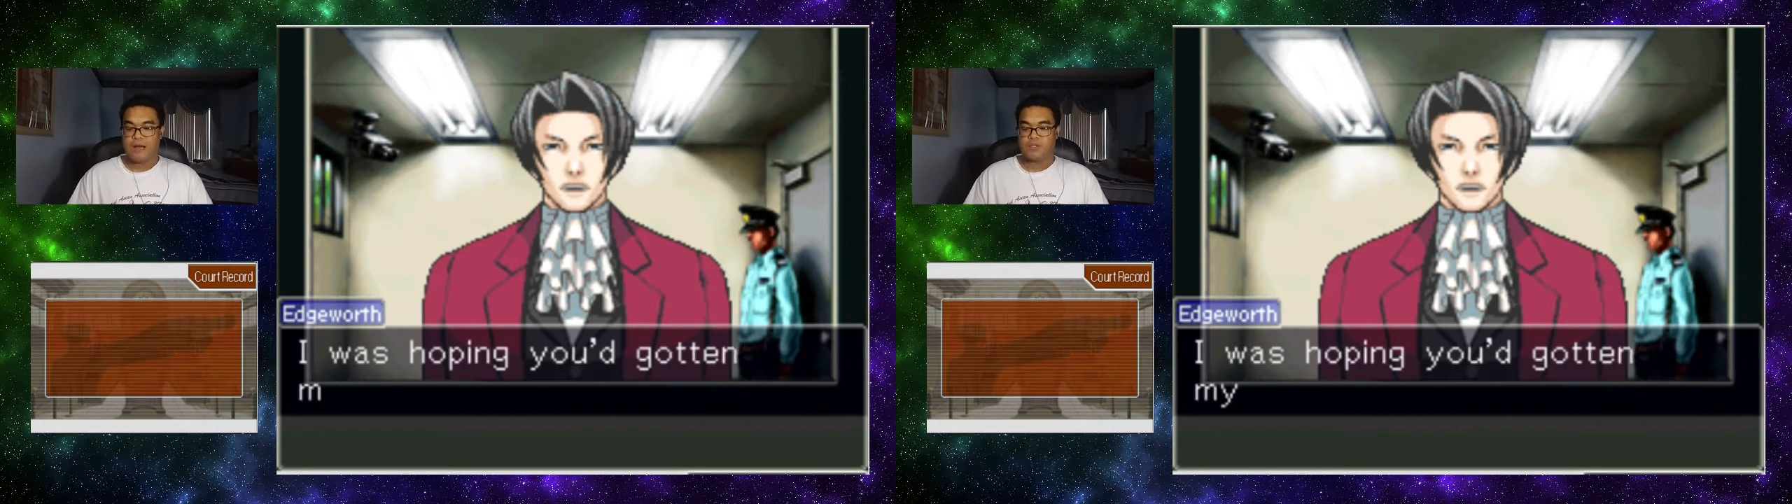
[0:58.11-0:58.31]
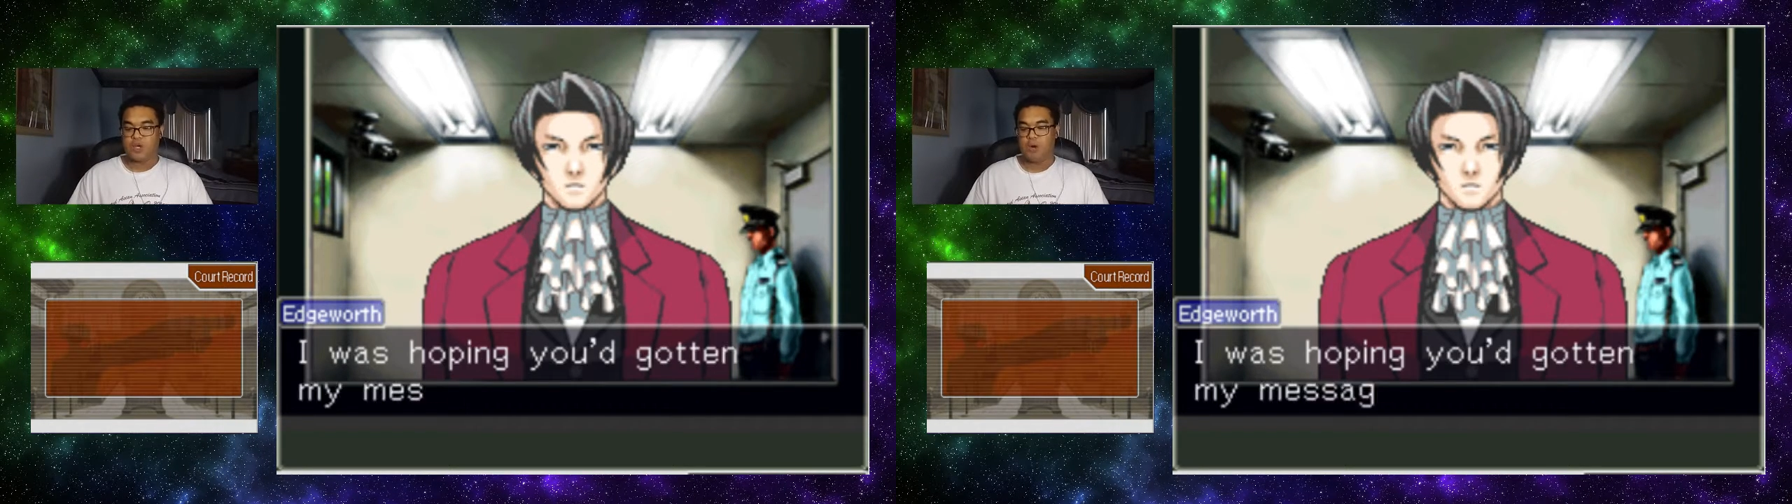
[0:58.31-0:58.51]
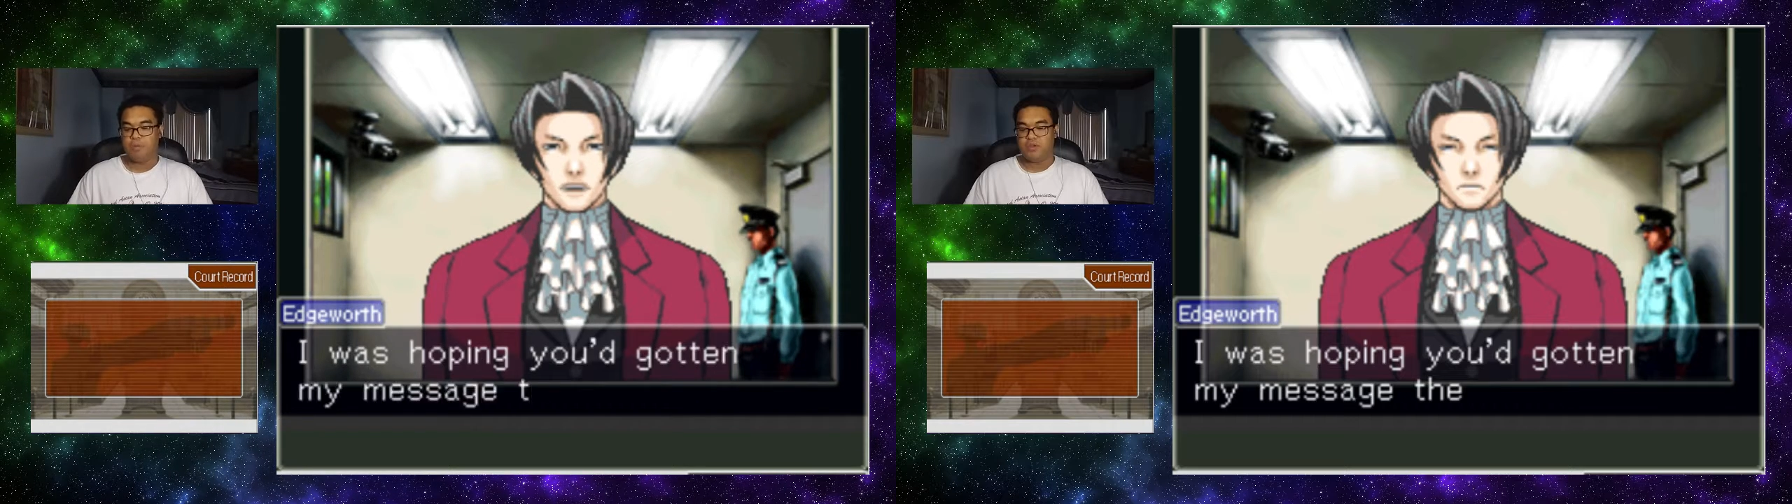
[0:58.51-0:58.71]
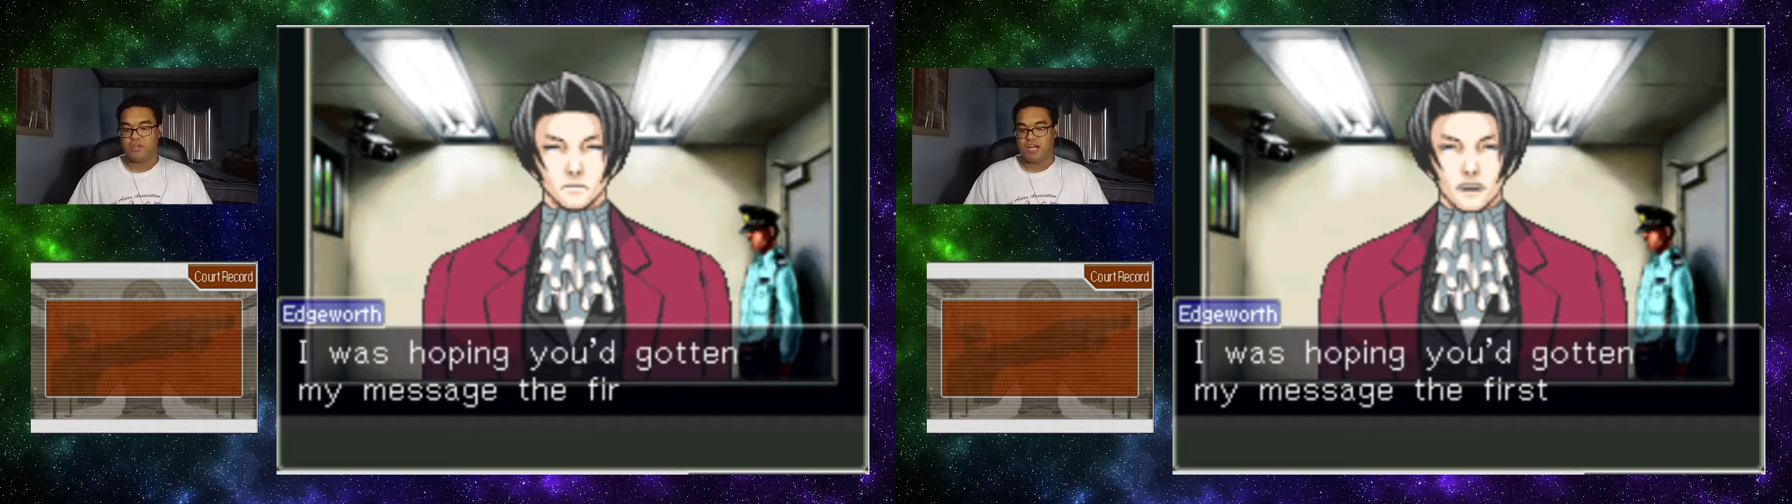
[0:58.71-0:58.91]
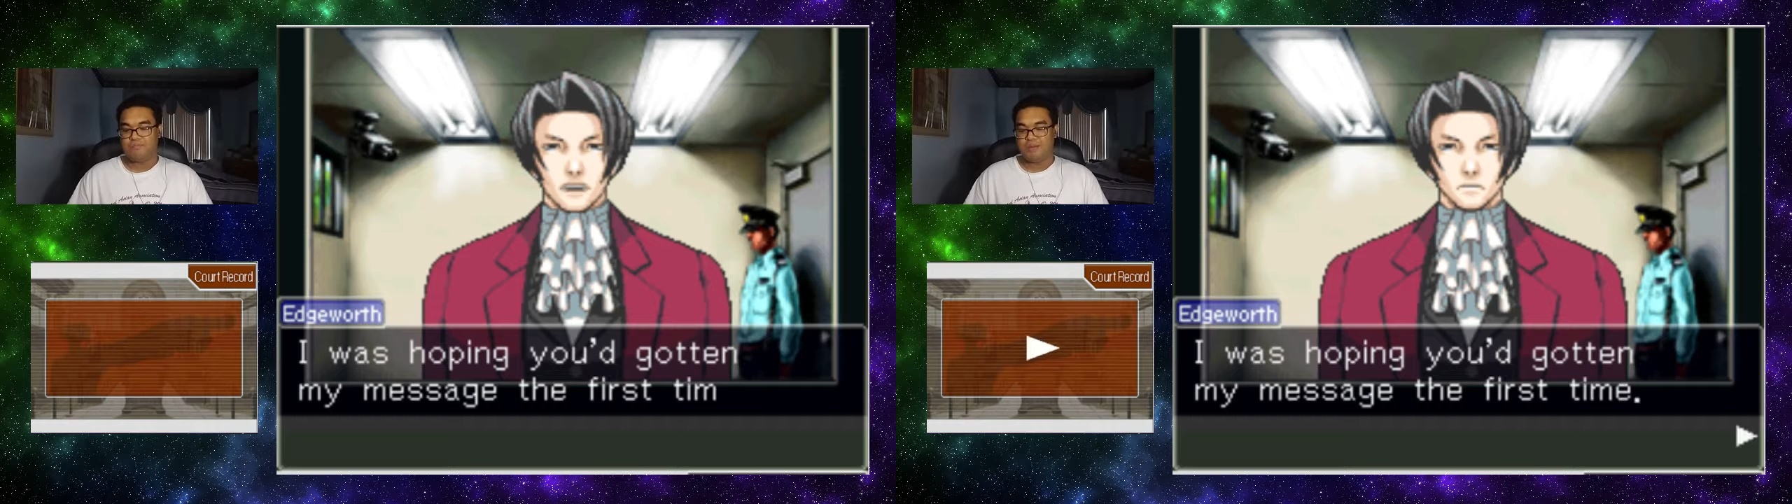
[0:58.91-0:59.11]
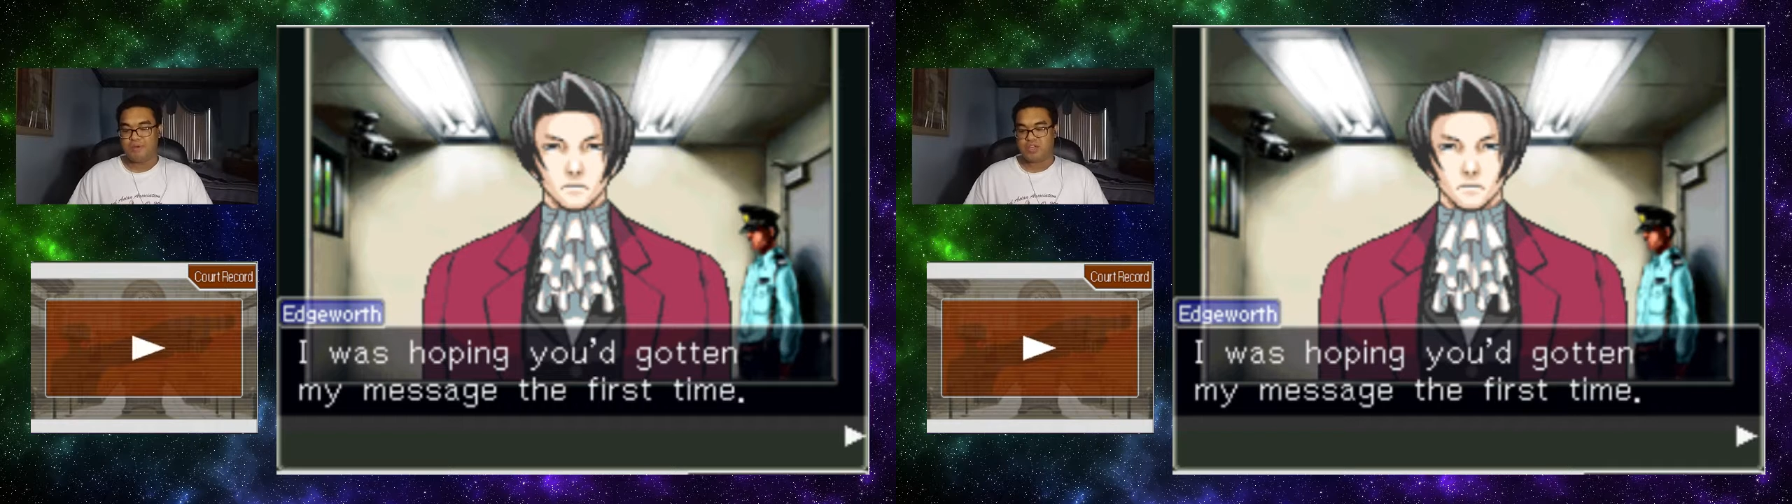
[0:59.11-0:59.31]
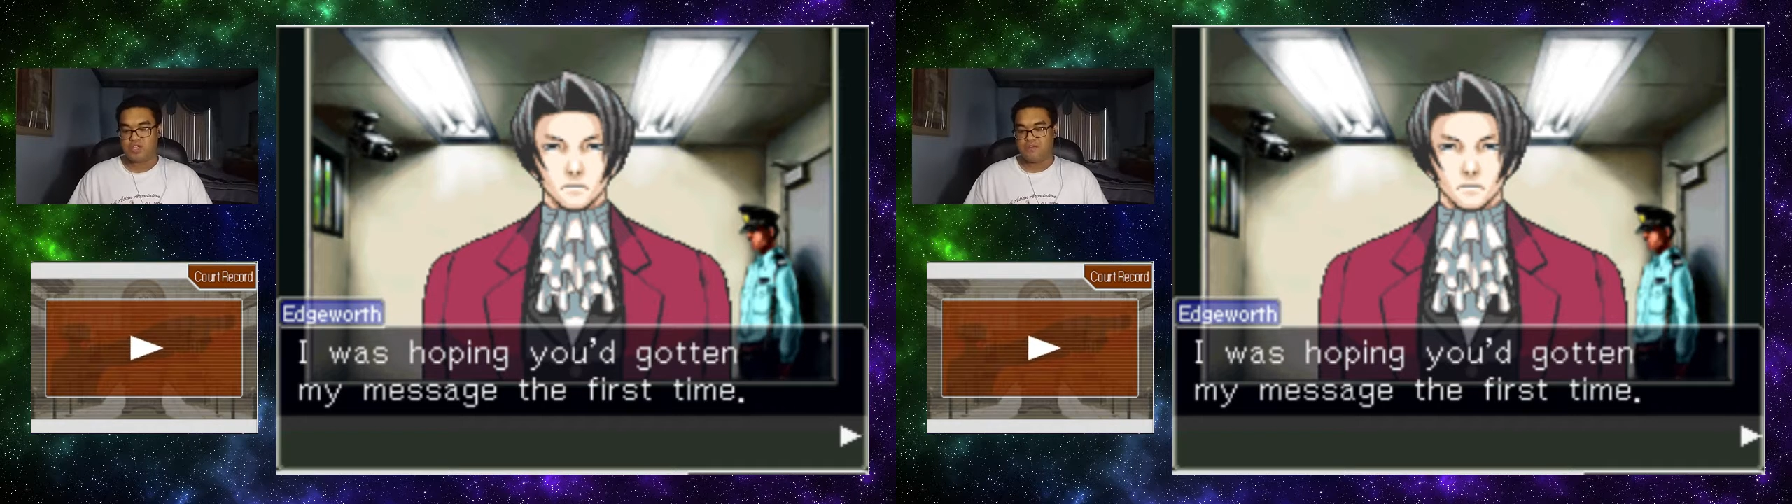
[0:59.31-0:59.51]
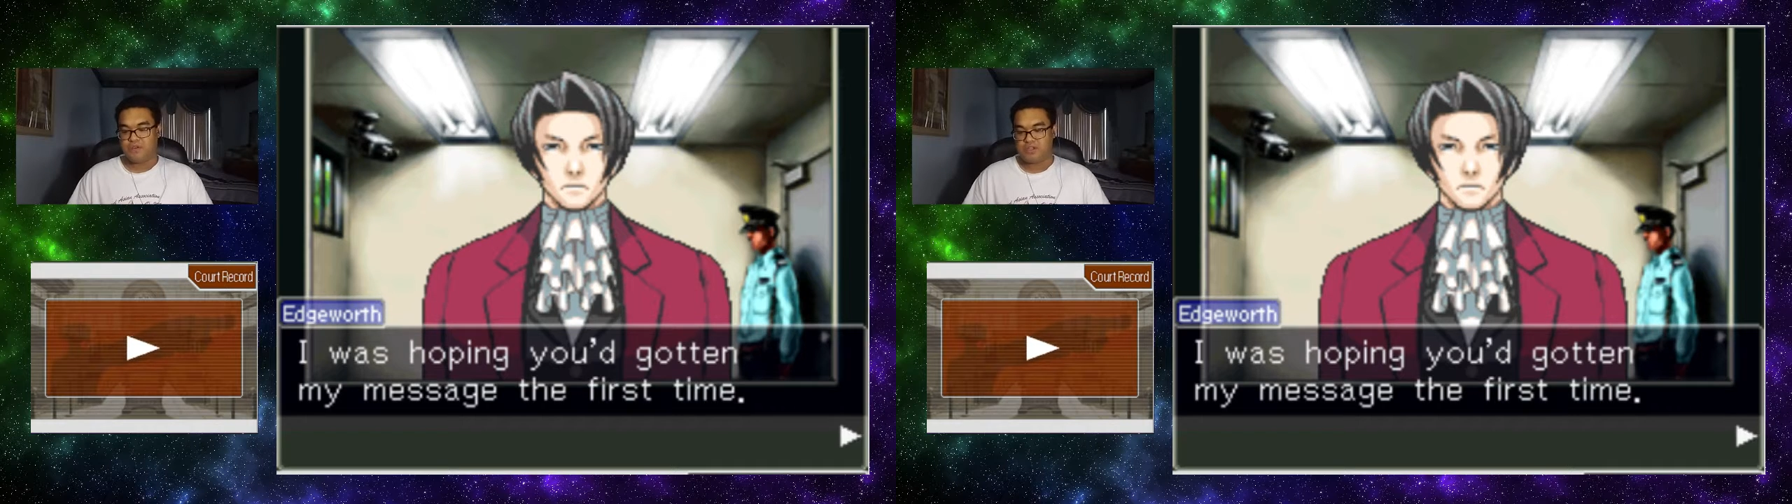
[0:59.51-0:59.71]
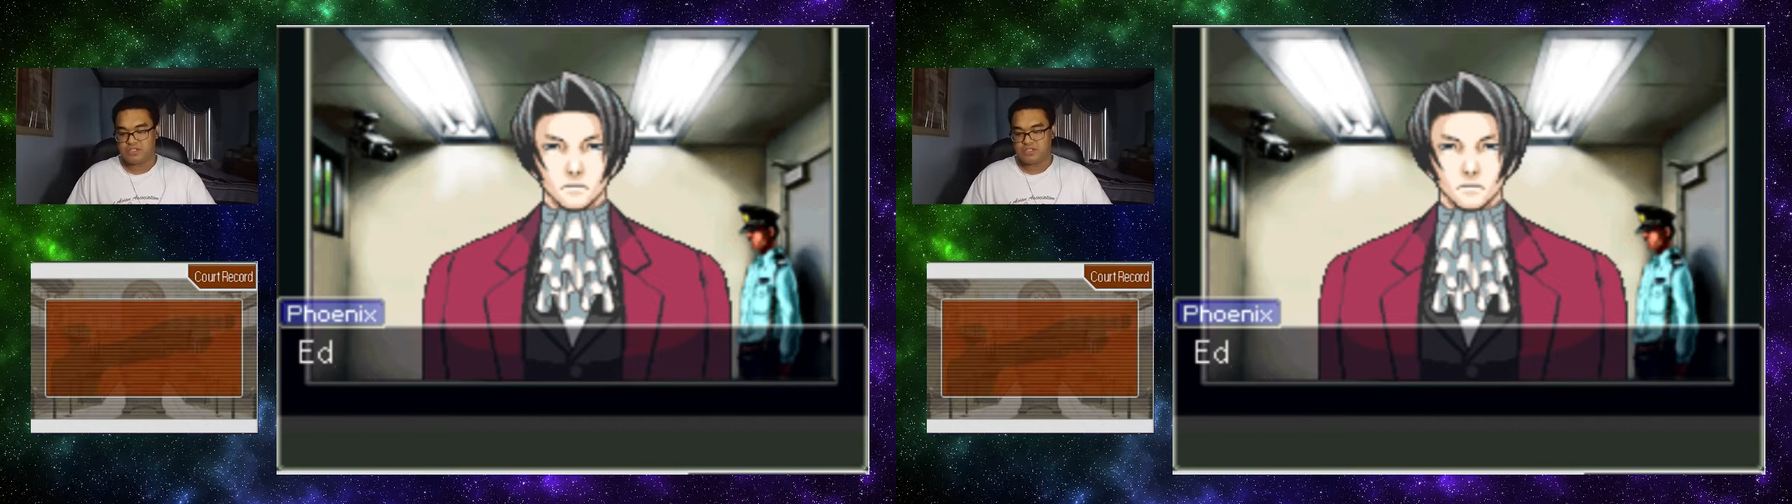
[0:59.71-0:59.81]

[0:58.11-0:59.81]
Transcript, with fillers: was hoping you'd gotten my message the first